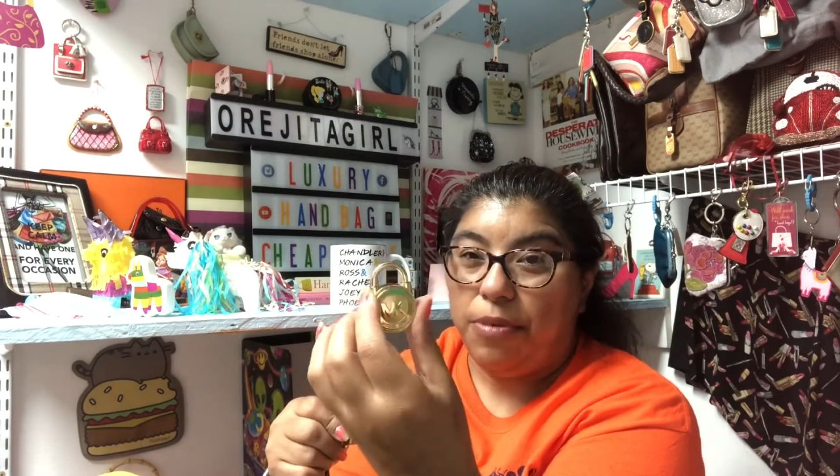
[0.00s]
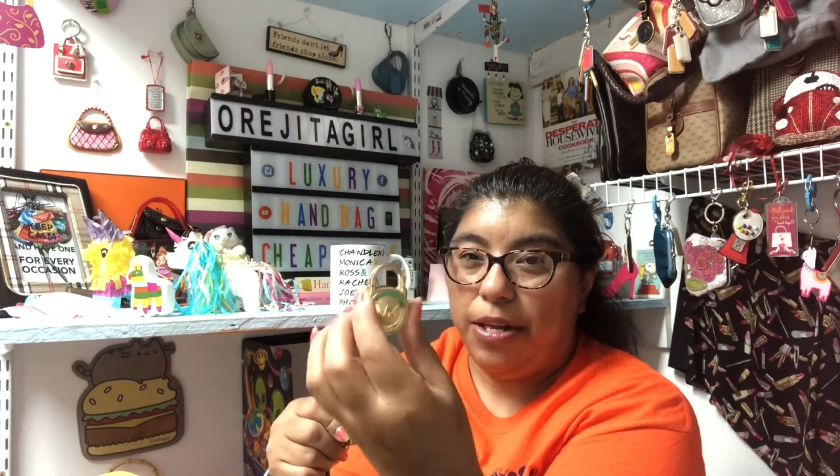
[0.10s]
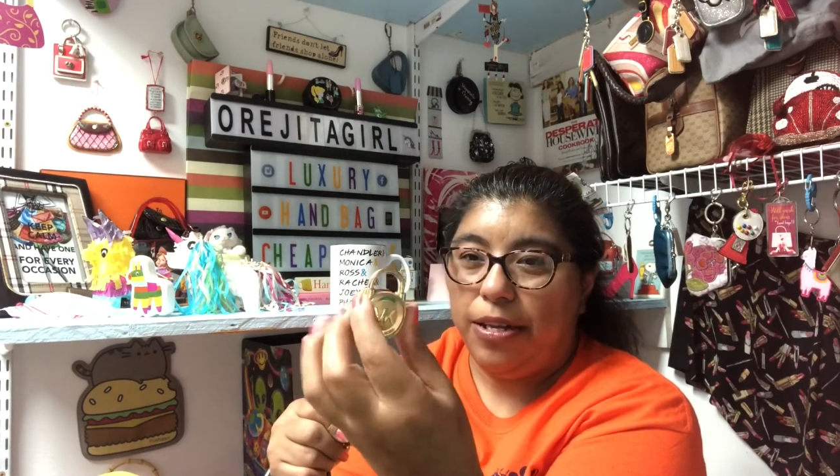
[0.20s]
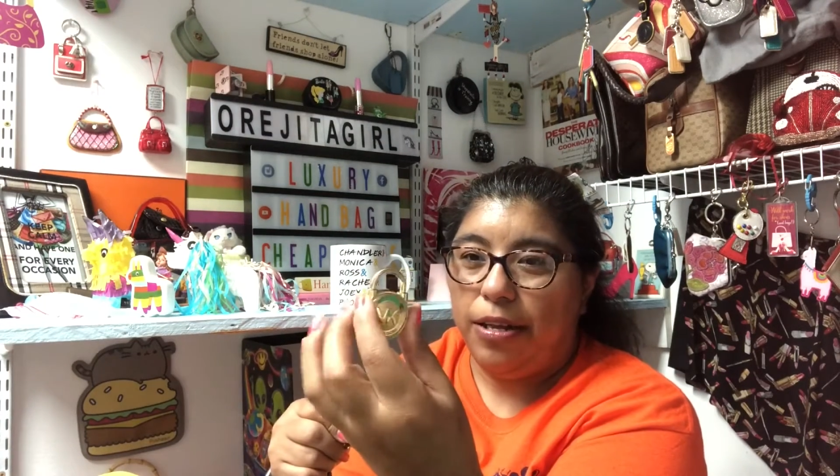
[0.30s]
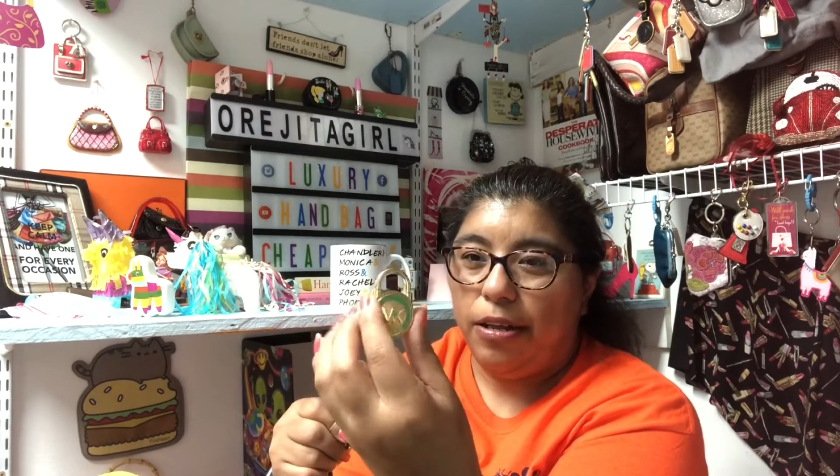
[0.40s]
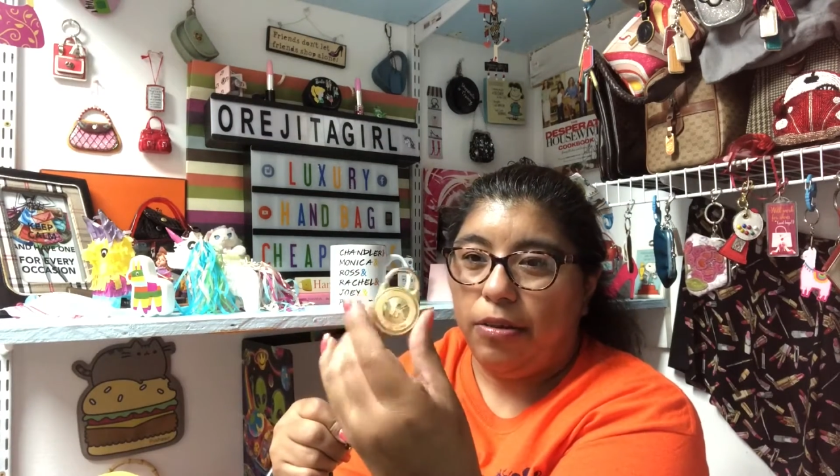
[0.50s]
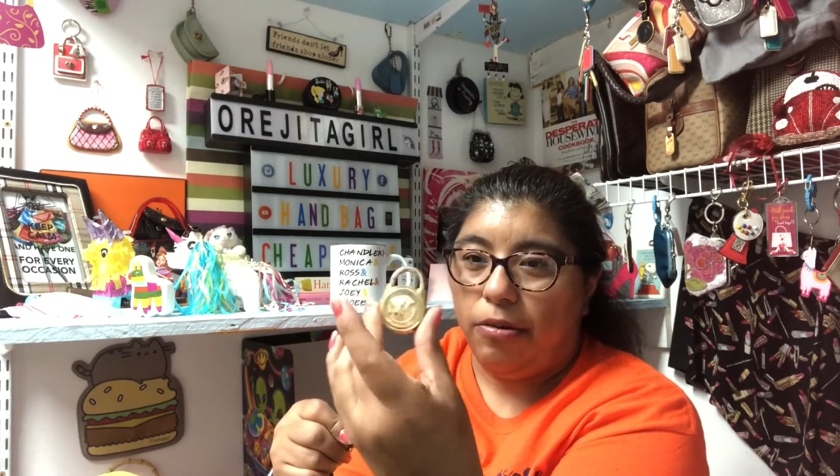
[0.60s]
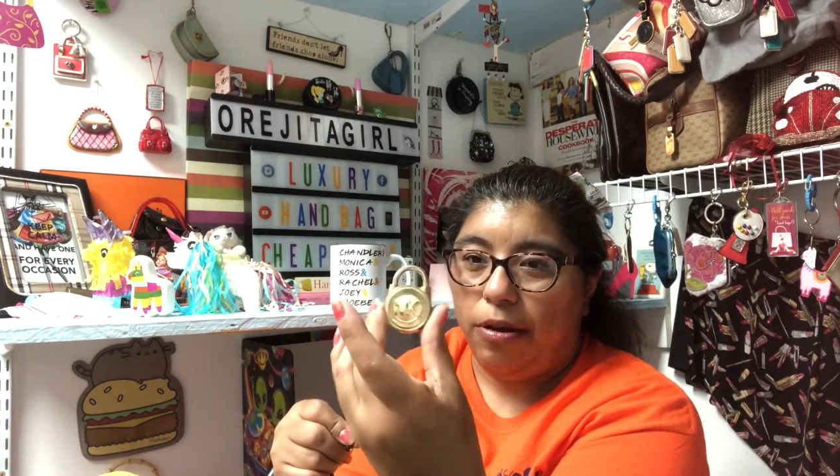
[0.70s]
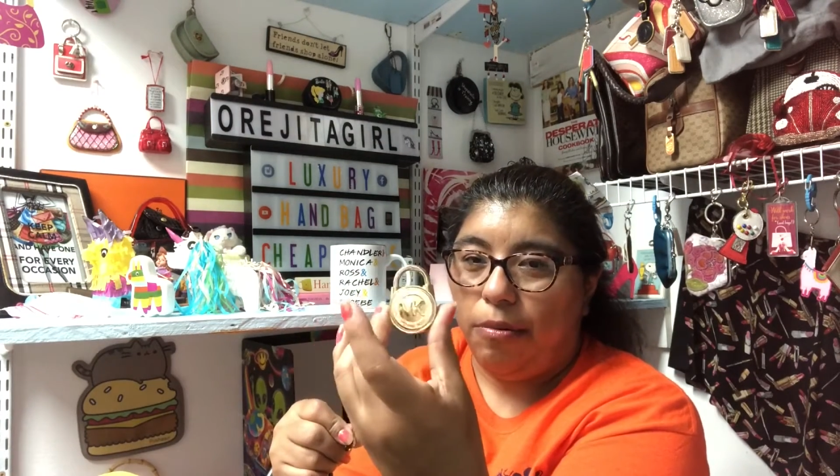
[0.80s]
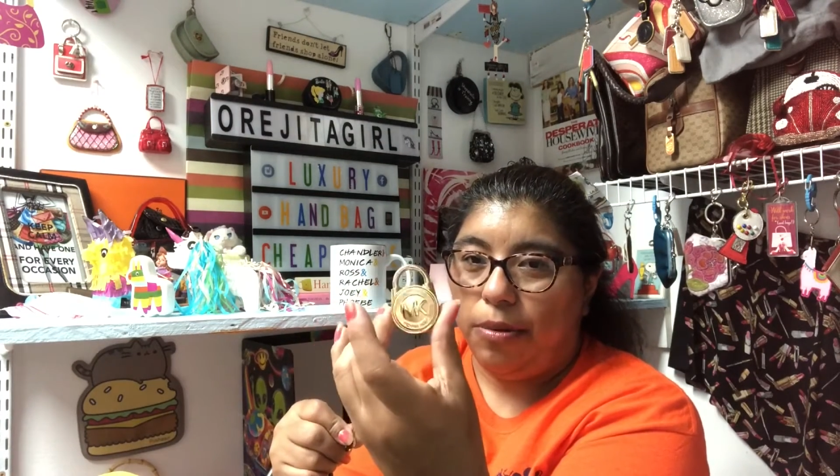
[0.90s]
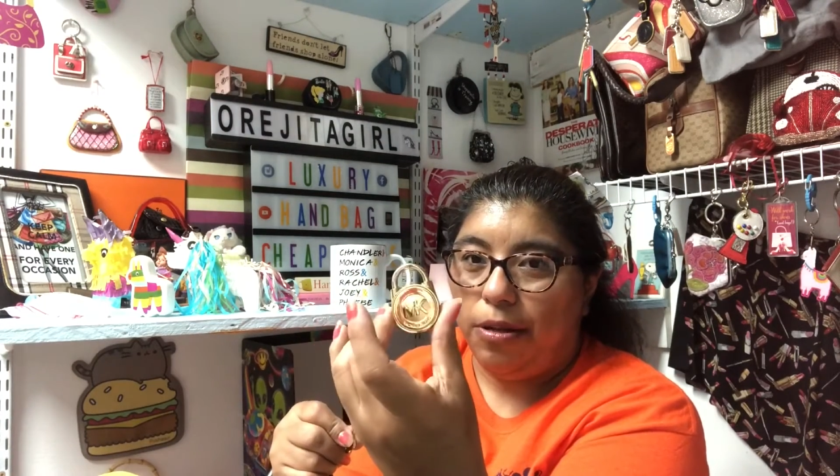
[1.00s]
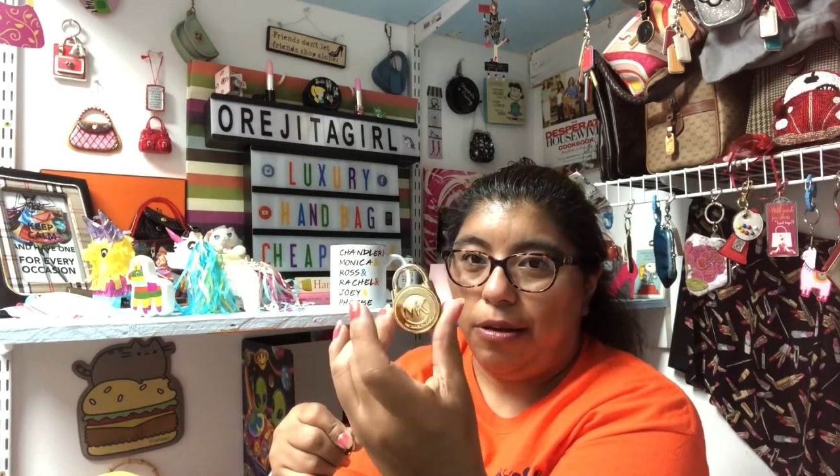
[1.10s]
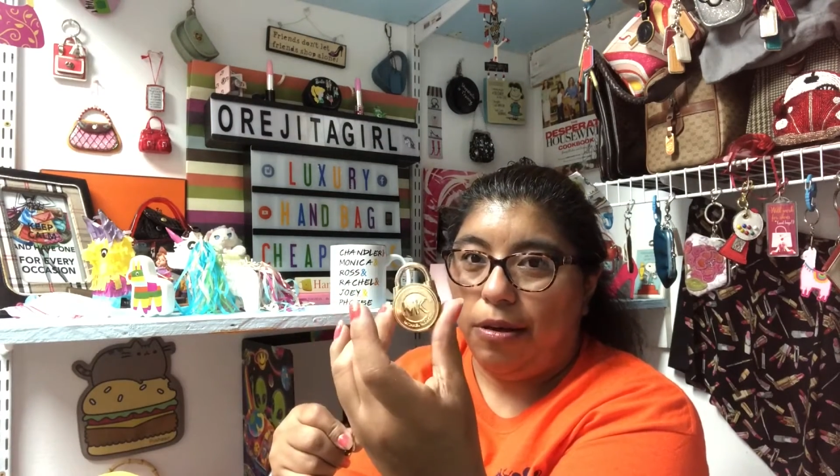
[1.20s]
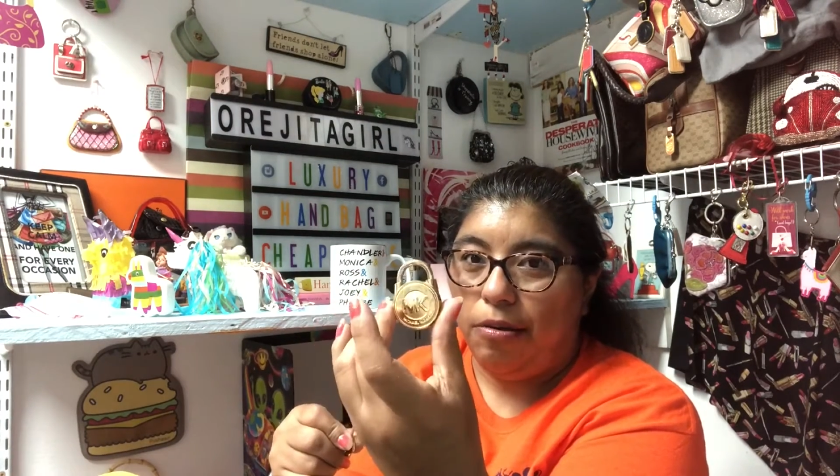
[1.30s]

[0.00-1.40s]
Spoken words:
but I think the 30 would look